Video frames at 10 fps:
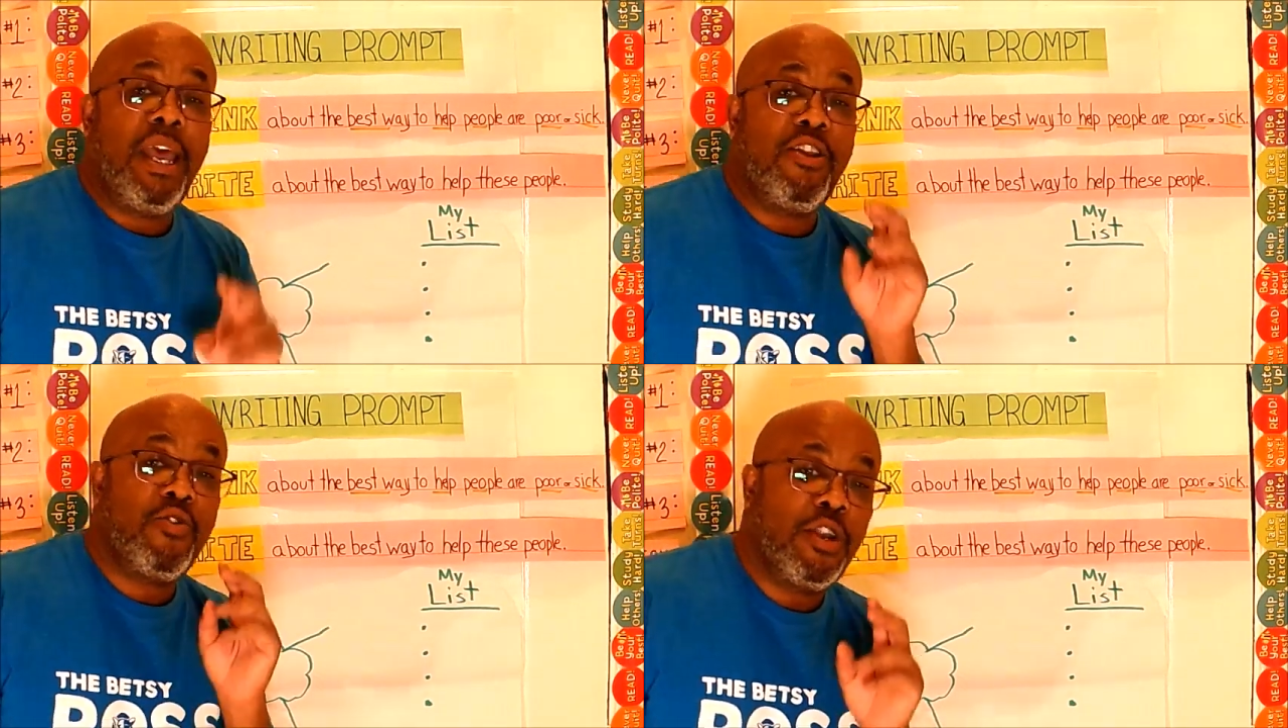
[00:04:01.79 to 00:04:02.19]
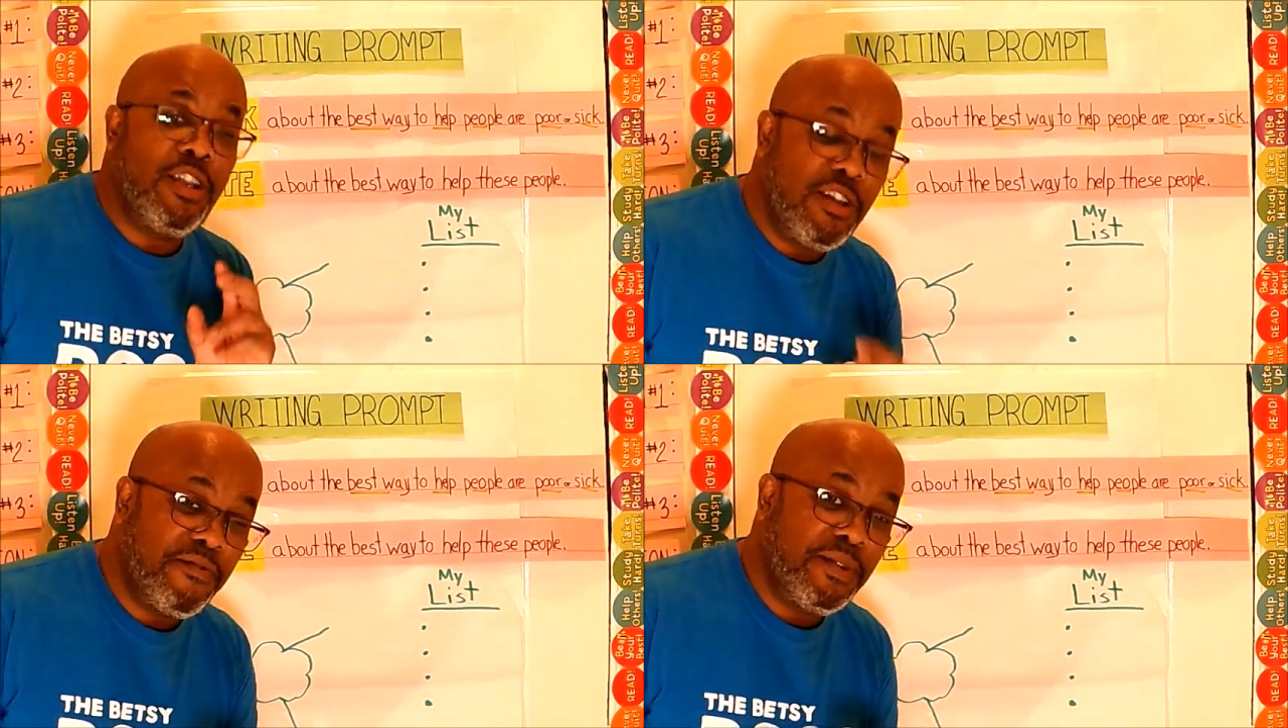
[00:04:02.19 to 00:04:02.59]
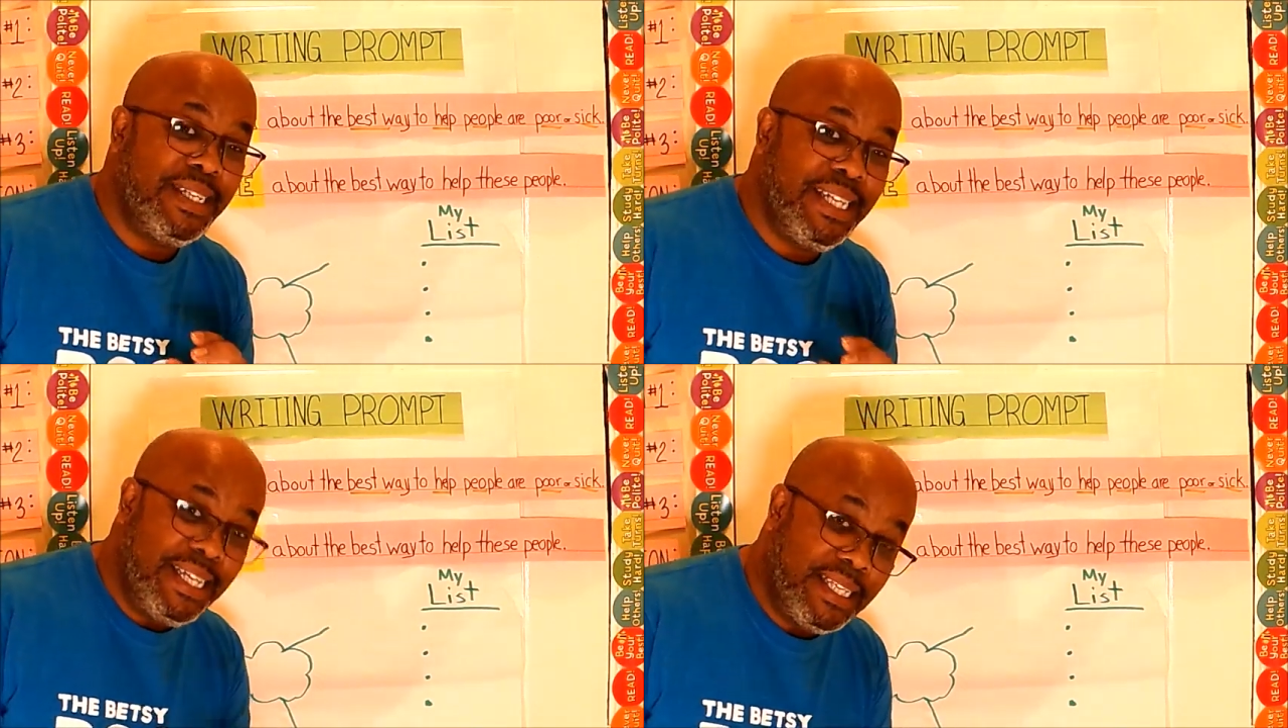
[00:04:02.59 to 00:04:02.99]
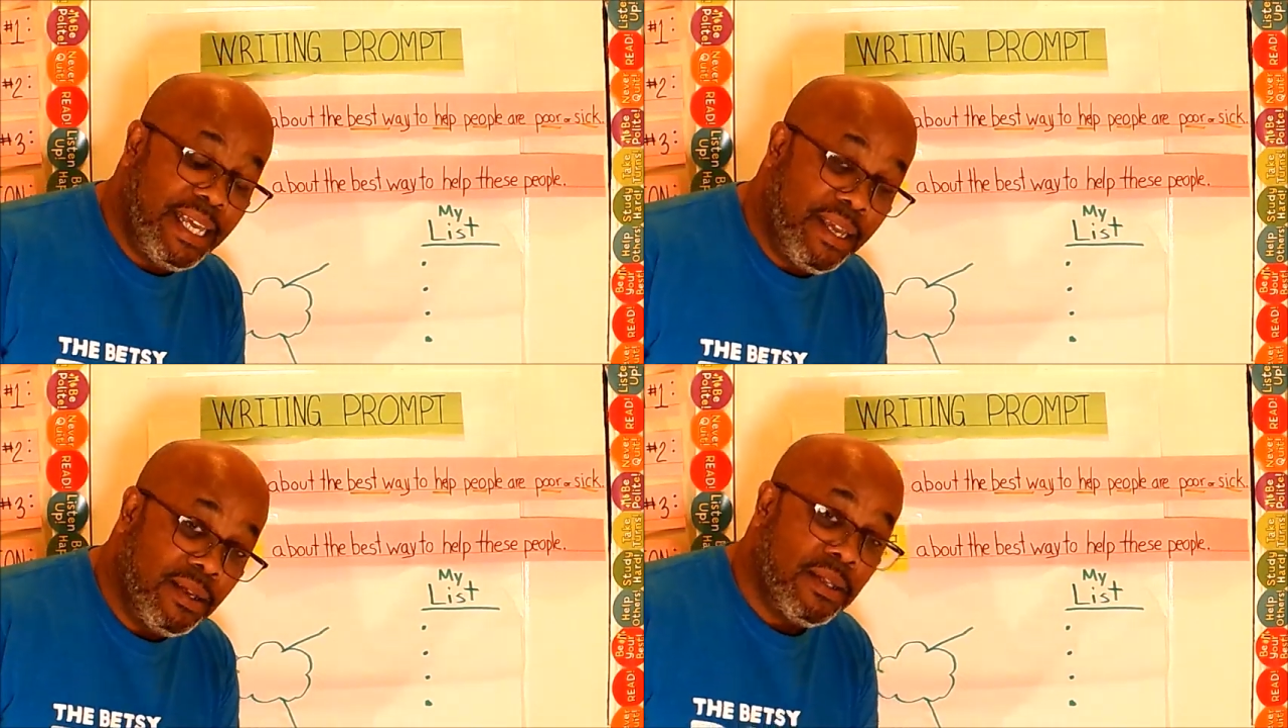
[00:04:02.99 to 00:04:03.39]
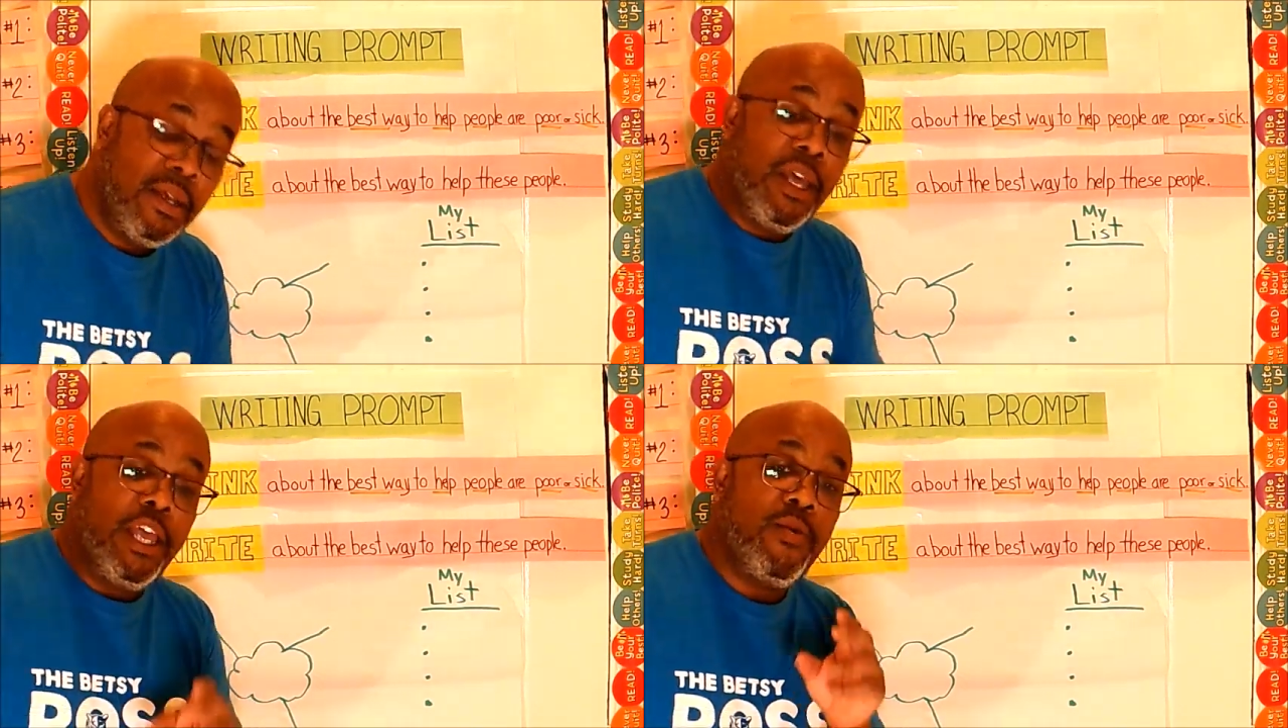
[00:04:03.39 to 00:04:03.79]
And you're going to look for details.
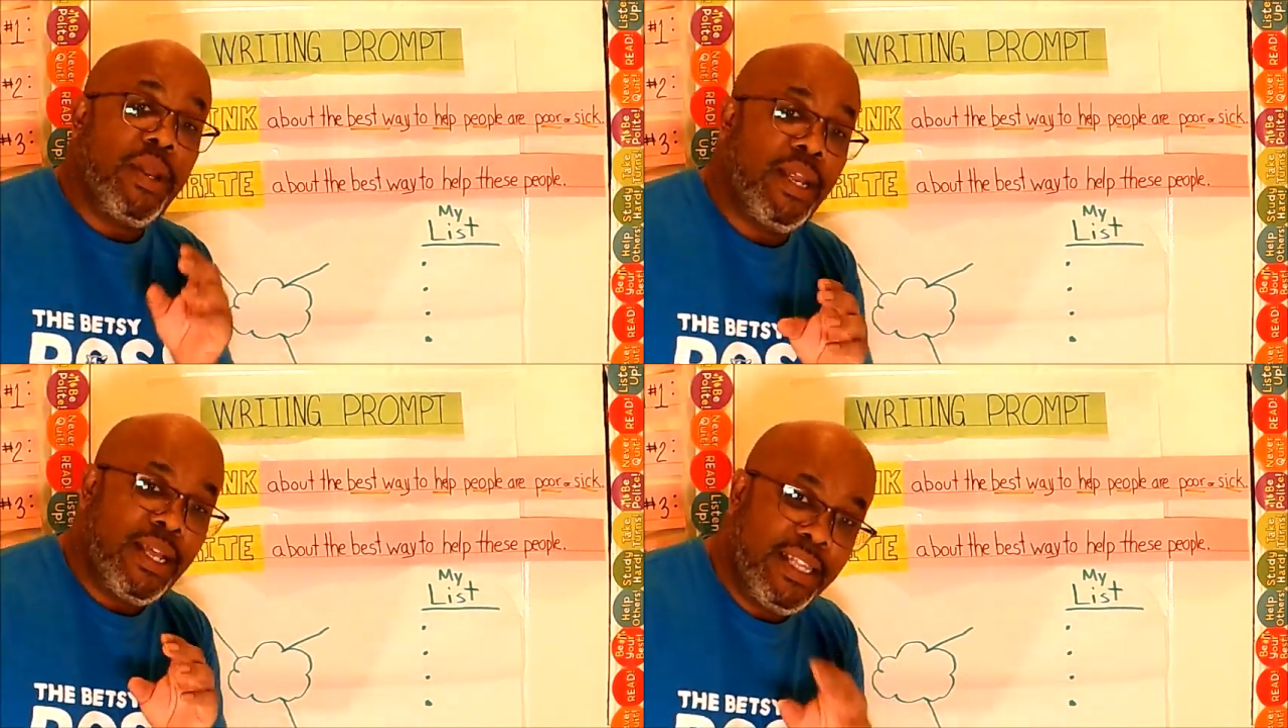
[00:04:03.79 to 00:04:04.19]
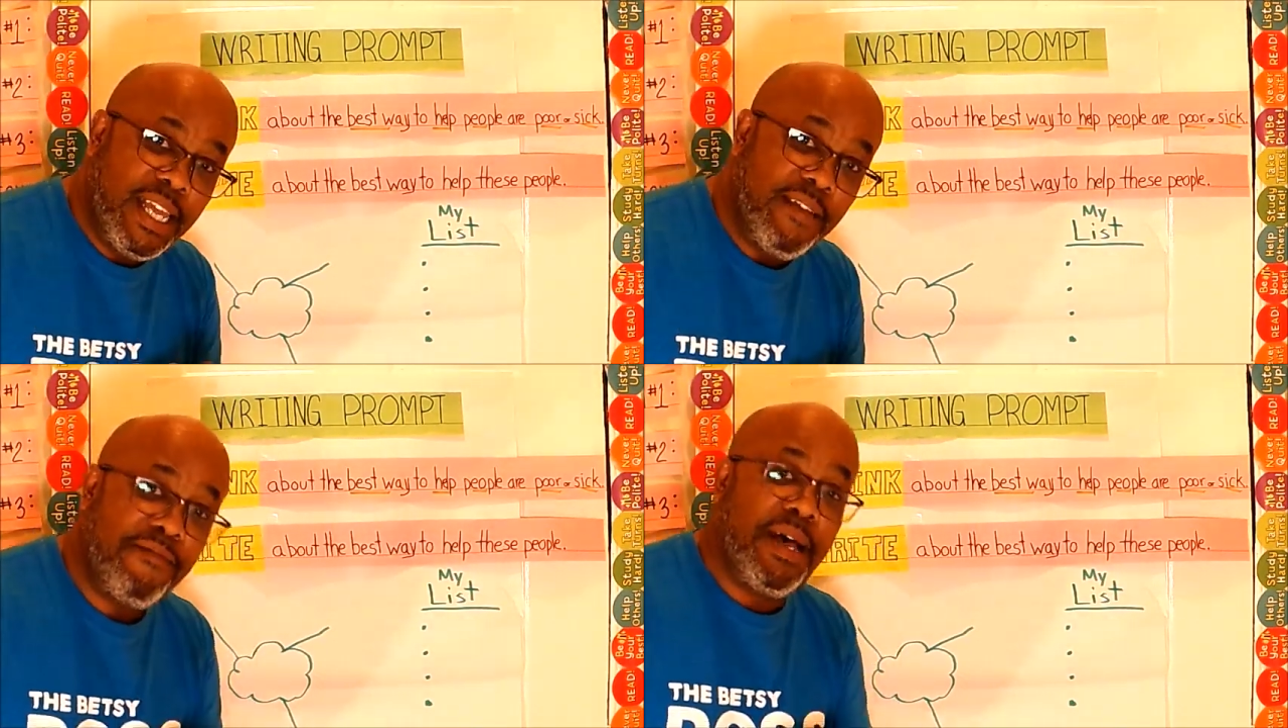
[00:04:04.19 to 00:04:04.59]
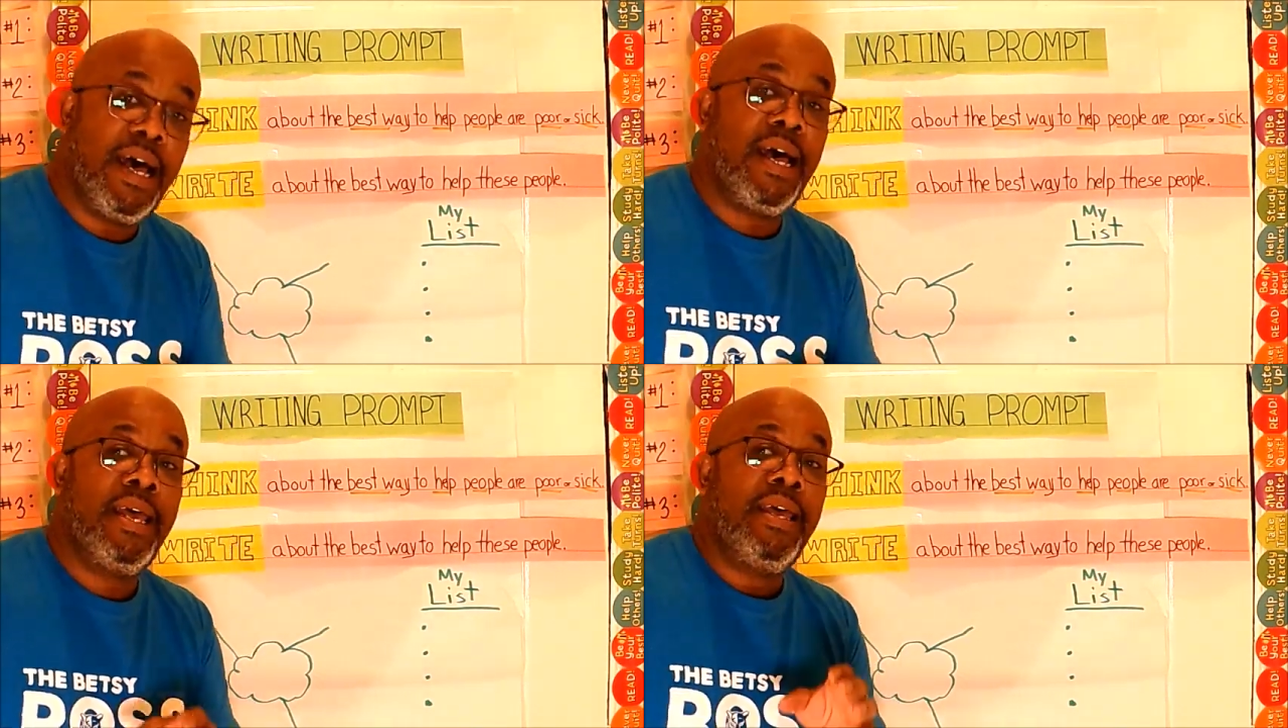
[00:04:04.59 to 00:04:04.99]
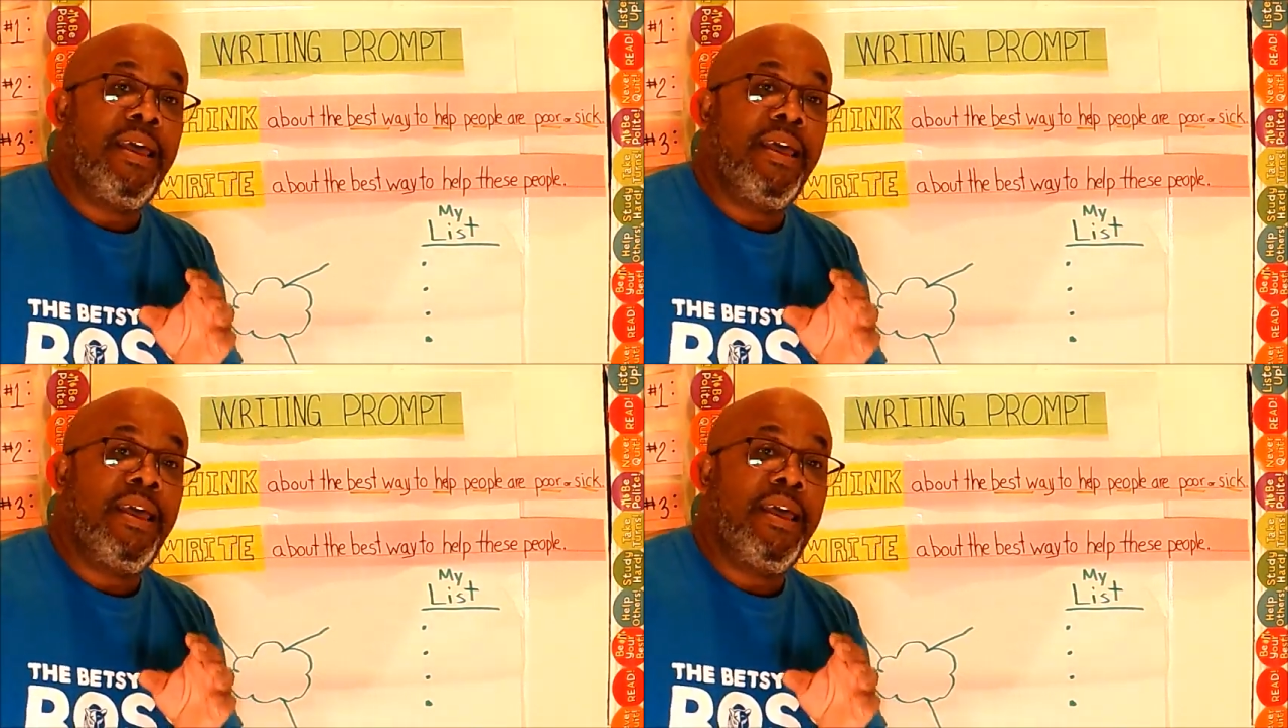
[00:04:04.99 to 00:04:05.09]
And you want to identify